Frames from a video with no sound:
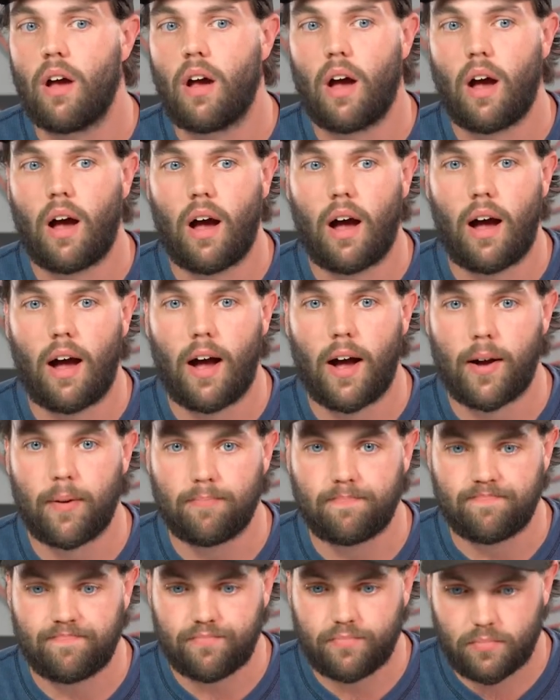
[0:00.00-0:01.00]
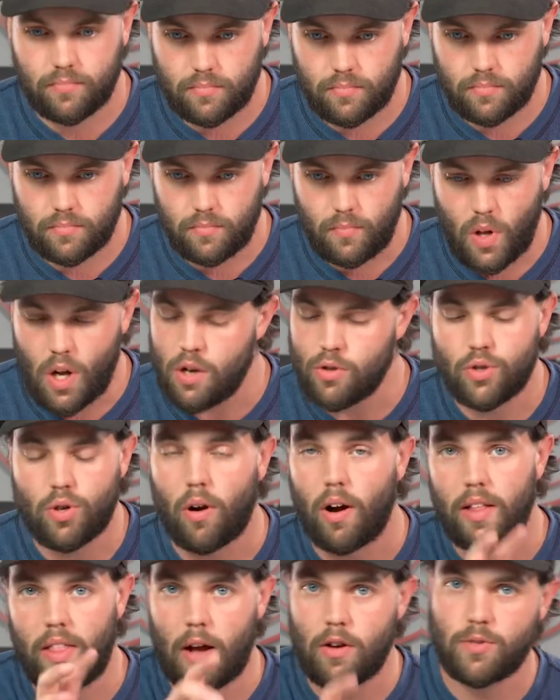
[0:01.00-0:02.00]

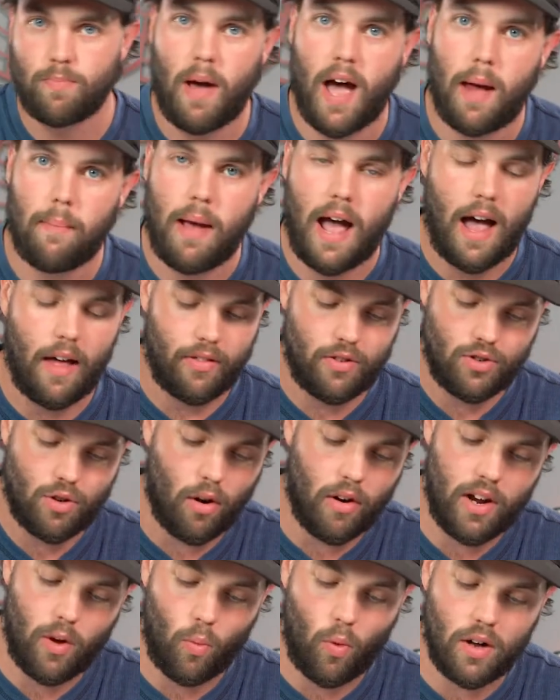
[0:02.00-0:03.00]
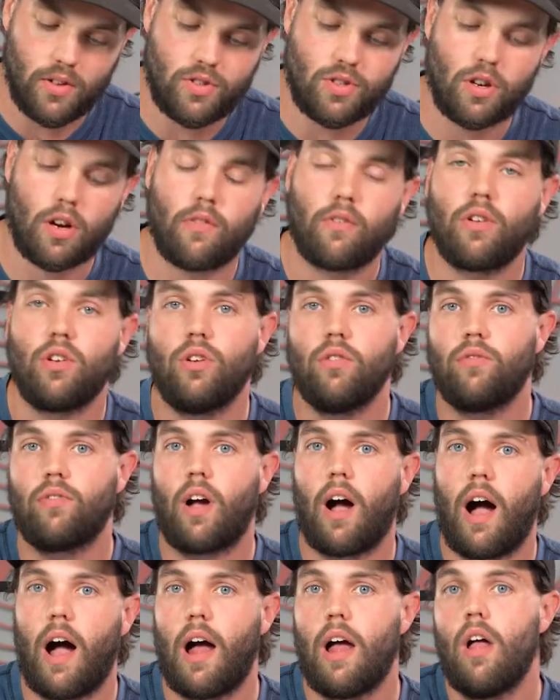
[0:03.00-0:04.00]
sorry, that was bad math. Sorry, in one server you've
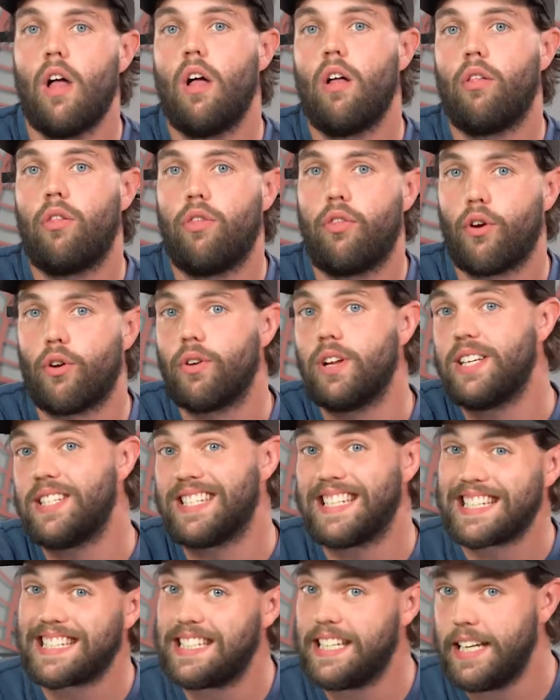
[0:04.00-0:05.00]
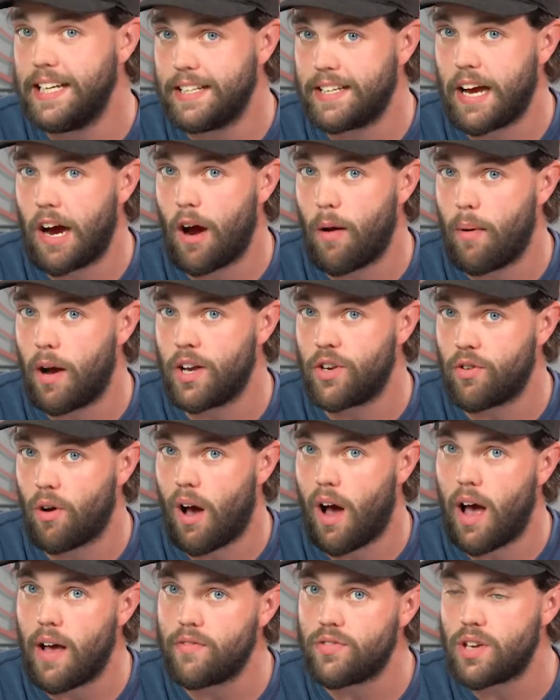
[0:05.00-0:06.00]
got 16 terabyte
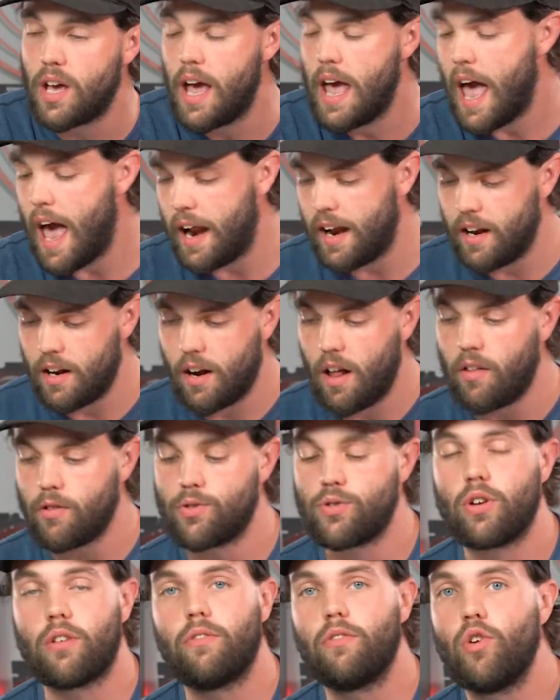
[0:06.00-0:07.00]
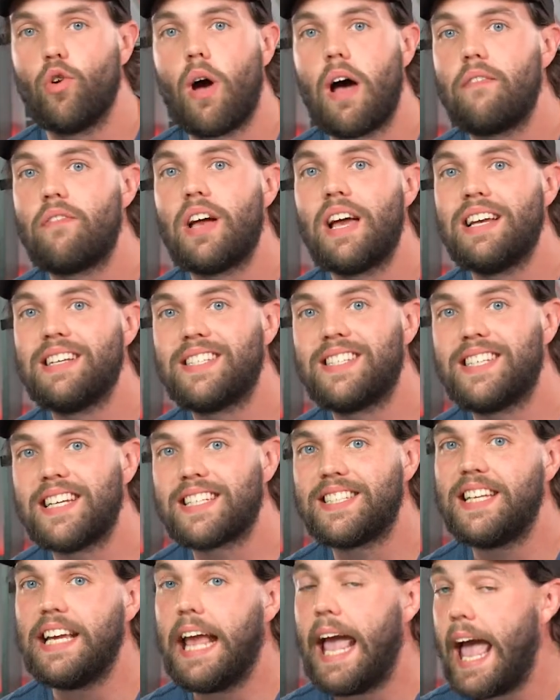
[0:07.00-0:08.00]
drives, and in another server you have
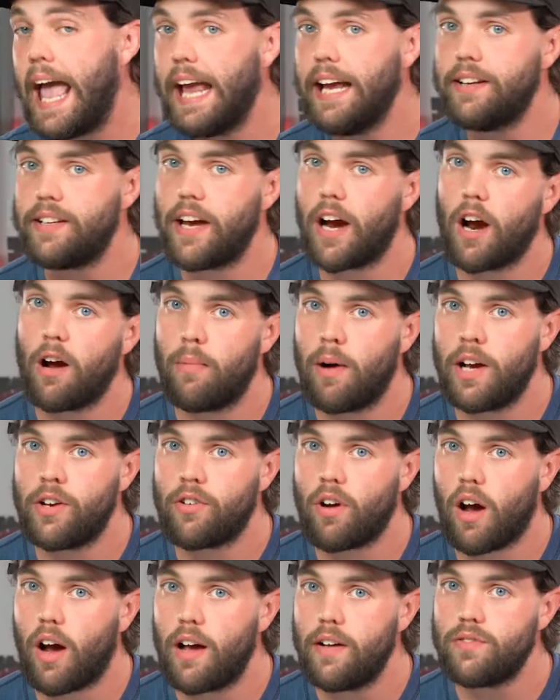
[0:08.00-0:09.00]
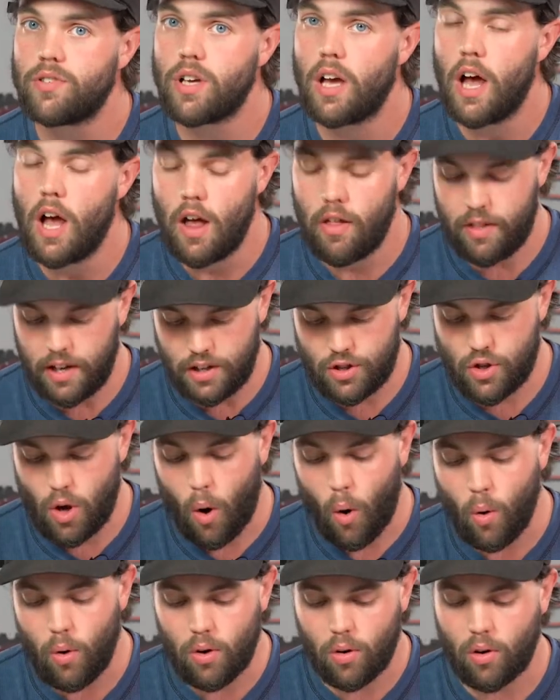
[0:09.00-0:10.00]
68 terabyte drives. The
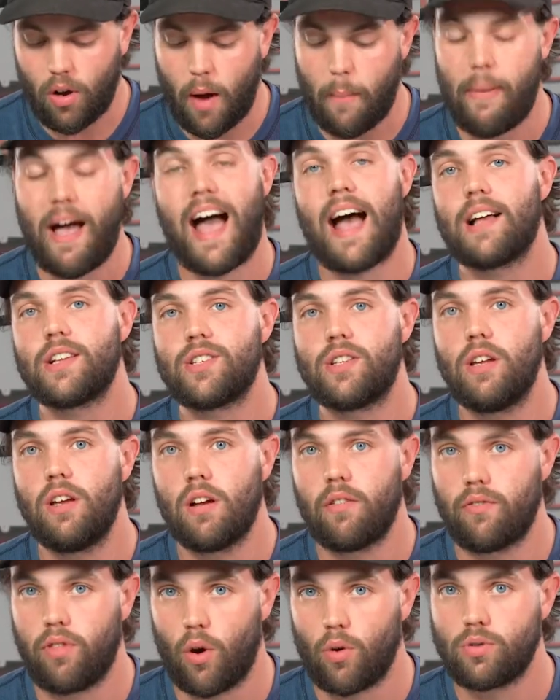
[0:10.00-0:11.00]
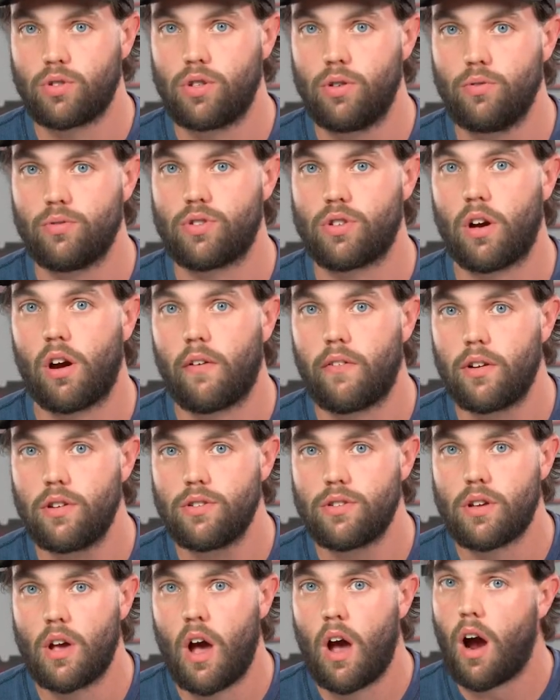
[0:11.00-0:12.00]
total capacity of those two
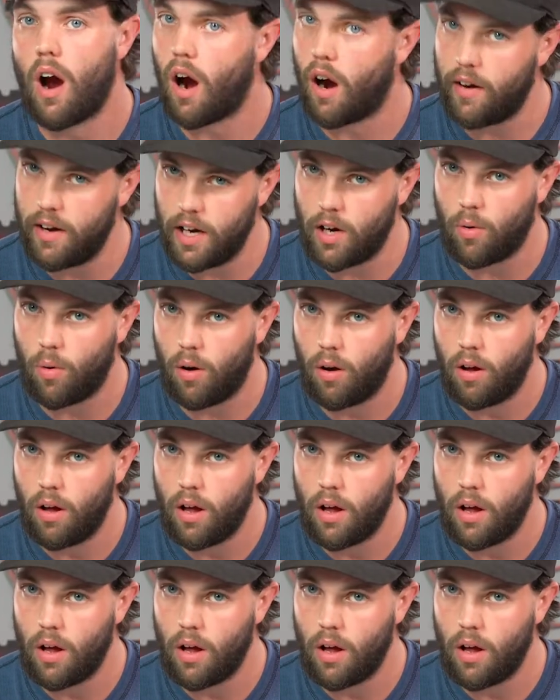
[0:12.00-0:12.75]
servers are equal.